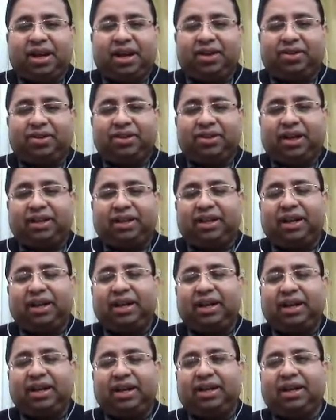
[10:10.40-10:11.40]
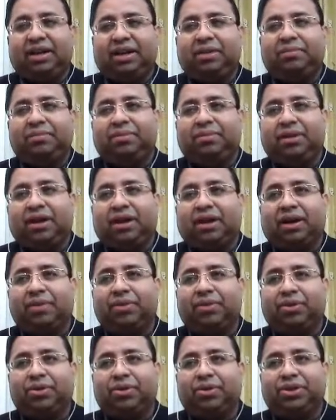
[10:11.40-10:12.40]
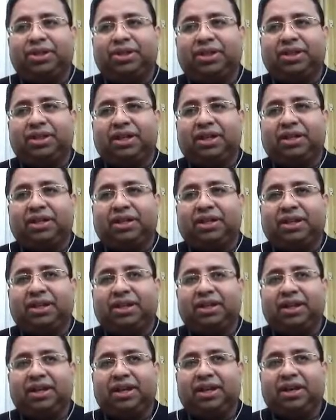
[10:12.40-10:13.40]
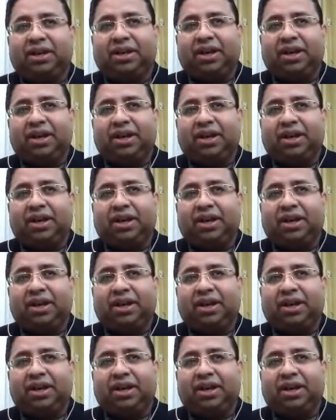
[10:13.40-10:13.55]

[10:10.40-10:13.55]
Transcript: And on the other hand, now come to the question that